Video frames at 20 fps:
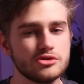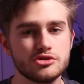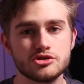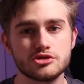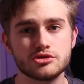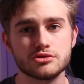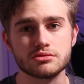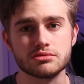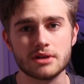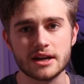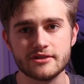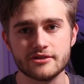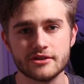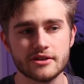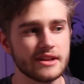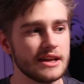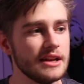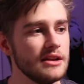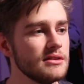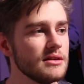dreadful.
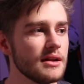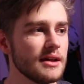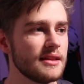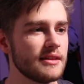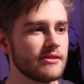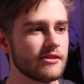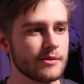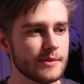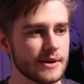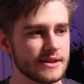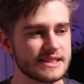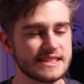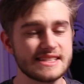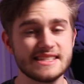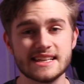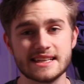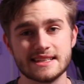They look like they've come out of the